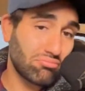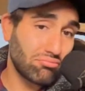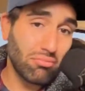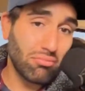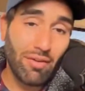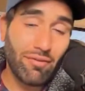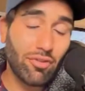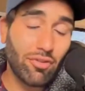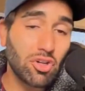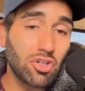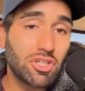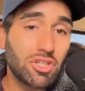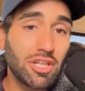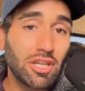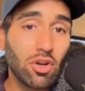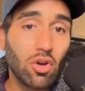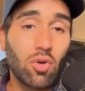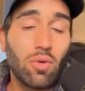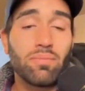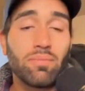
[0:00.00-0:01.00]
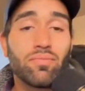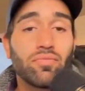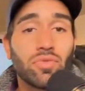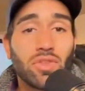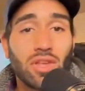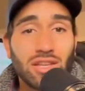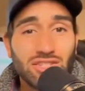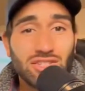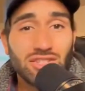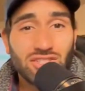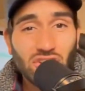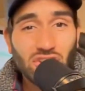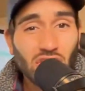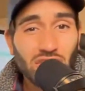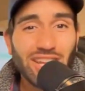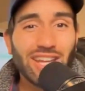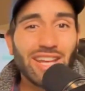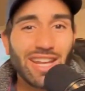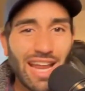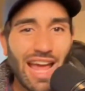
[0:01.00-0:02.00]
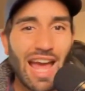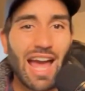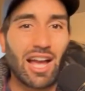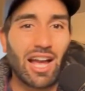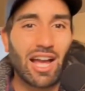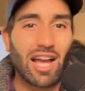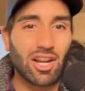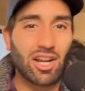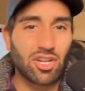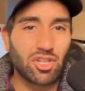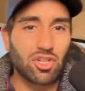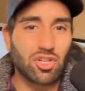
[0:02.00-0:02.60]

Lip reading: my first deal and start taking action, right?